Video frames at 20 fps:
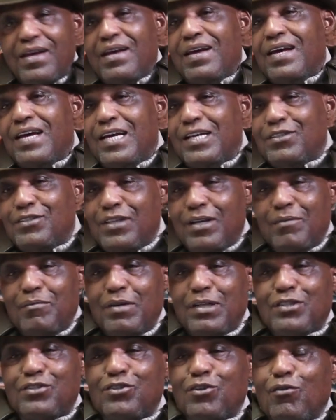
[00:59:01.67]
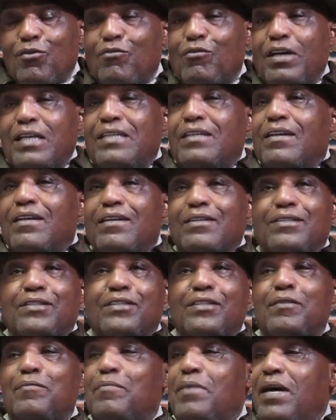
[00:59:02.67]
it's so great to
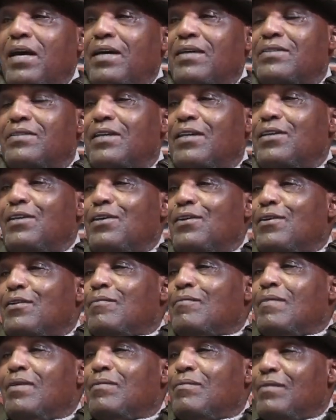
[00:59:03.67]
sit back and say, look,